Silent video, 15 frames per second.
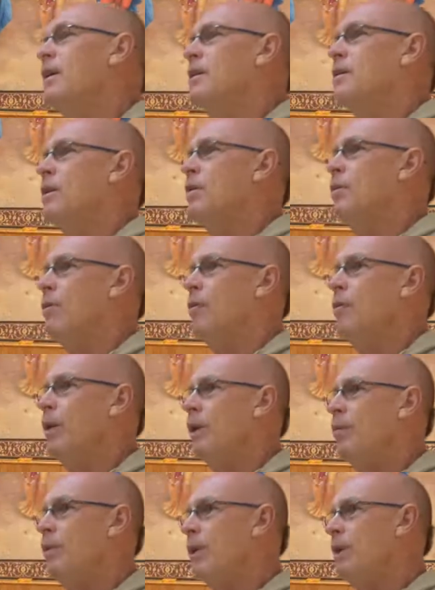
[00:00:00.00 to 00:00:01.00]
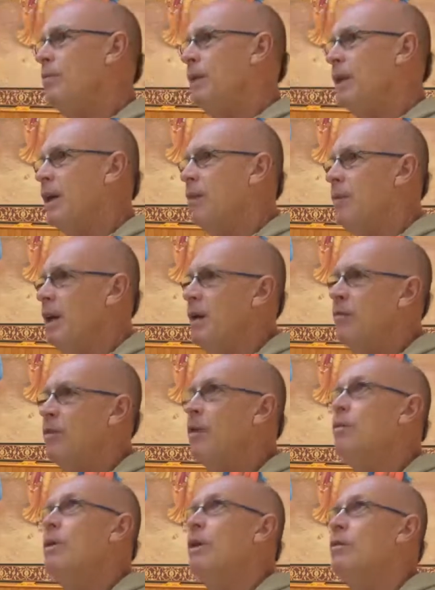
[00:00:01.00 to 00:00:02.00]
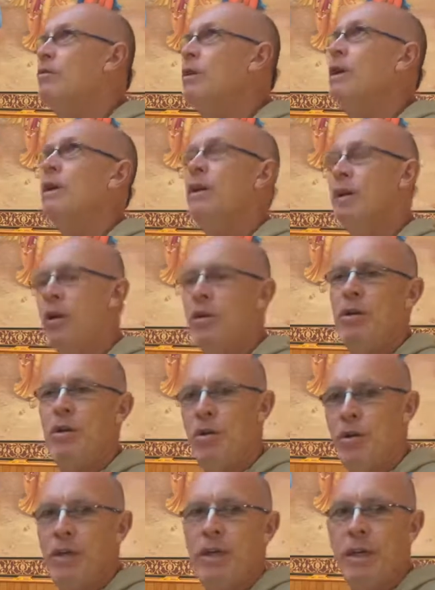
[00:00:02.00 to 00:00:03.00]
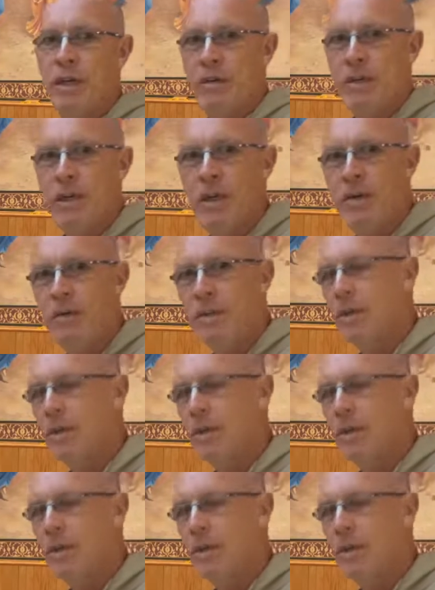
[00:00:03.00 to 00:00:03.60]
So when we become angry, we are really only hurting ourselves.